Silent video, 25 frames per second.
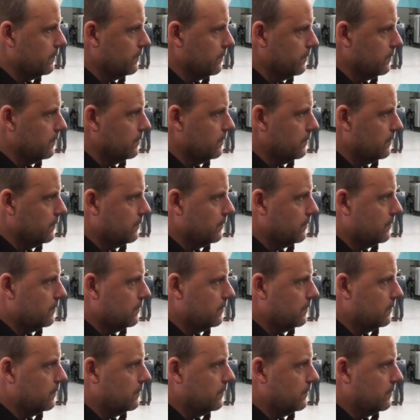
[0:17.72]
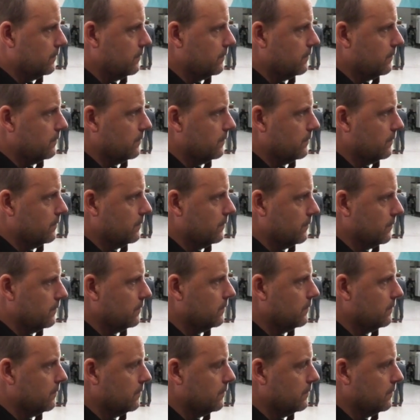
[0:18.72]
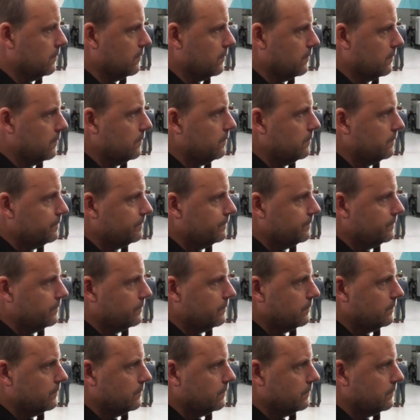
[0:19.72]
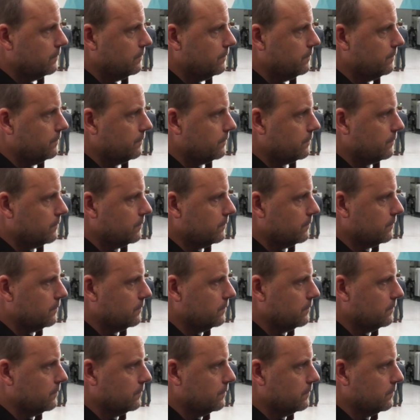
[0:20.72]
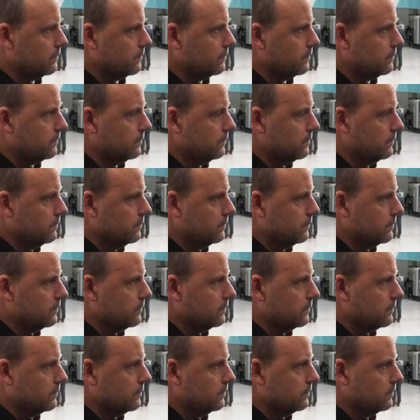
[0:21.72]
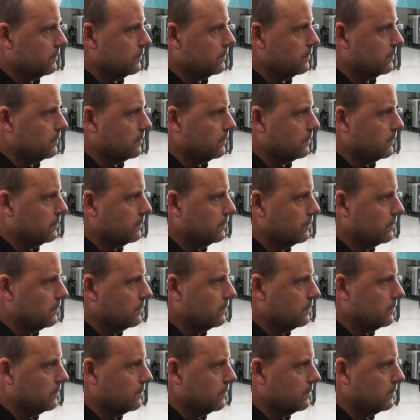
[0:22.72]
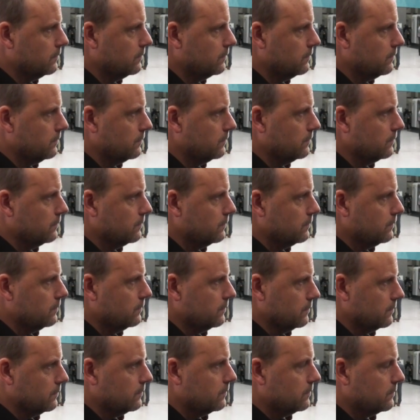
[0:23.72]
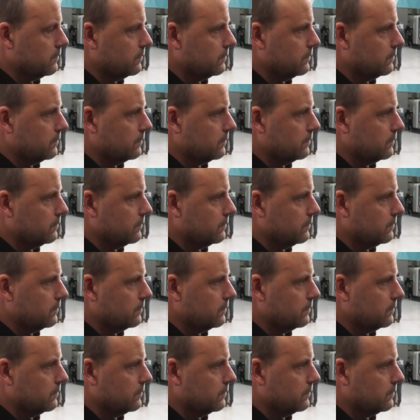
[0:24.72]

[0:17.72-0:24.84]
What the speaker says: No words are spoken by the person on screen.